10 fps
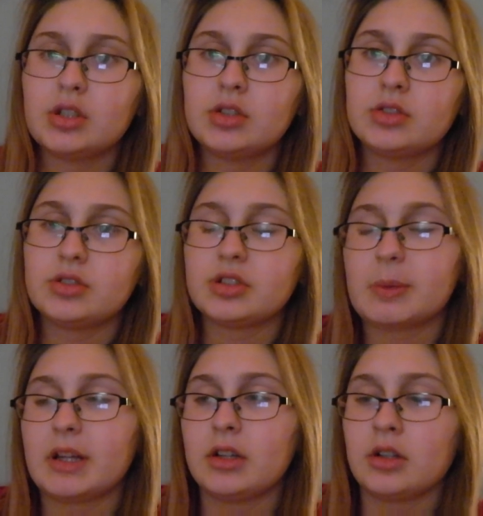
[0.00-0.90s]
So just make
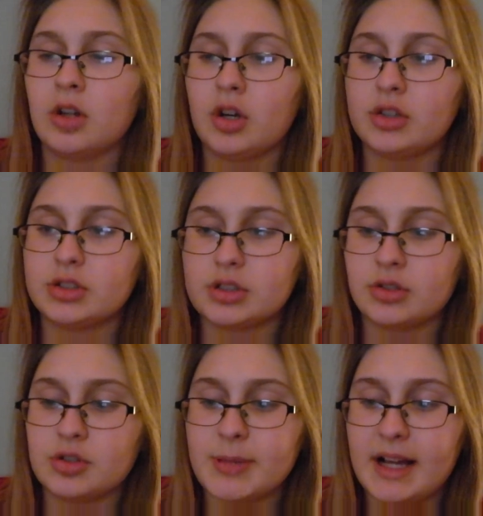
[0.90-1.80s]
it look longer so it
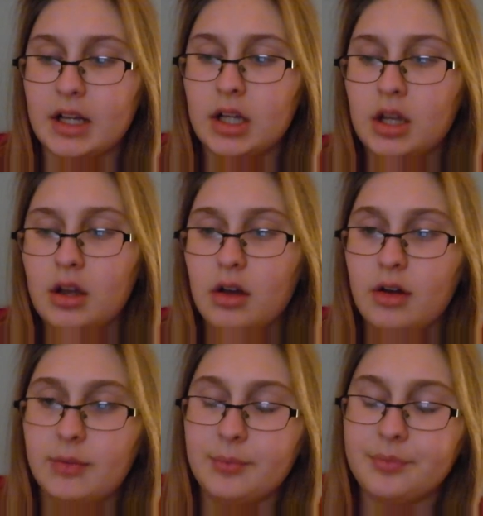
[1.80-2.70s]
grows back.
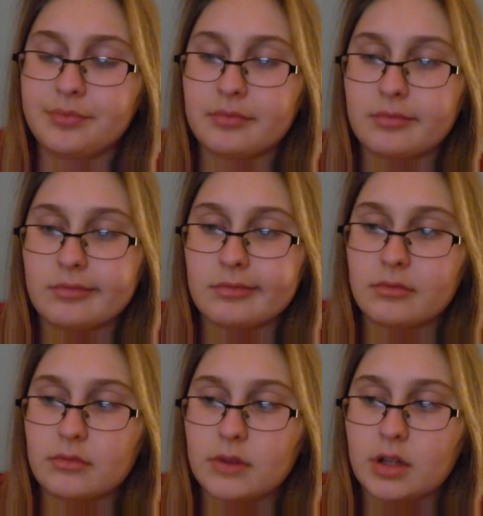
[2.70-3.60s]
Um,
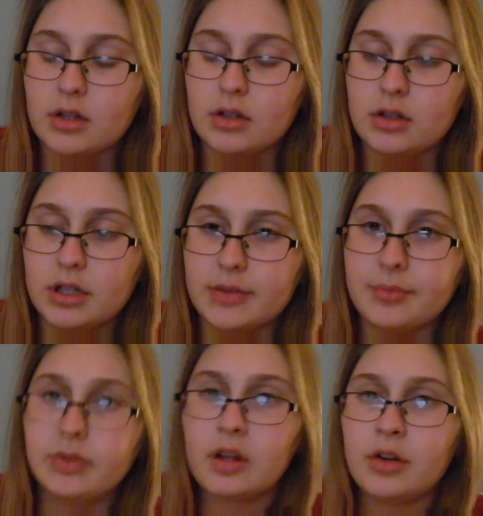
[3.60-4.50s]
yeah,
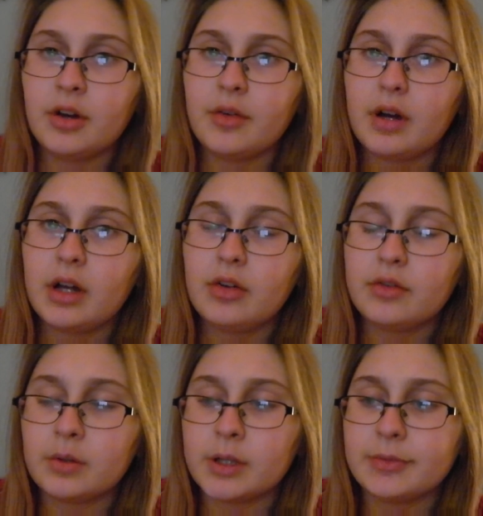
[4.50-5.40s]
I don't know. I don't
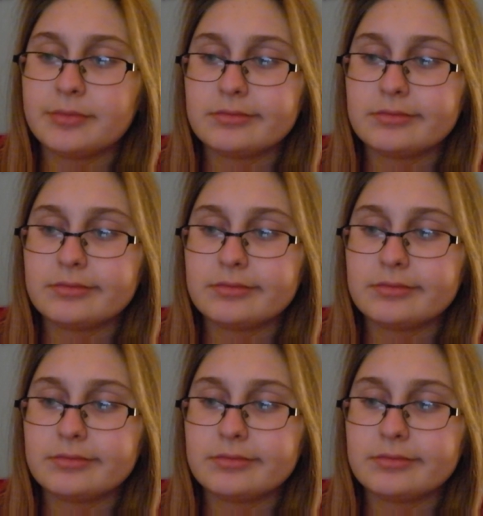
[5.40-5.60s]
feel well.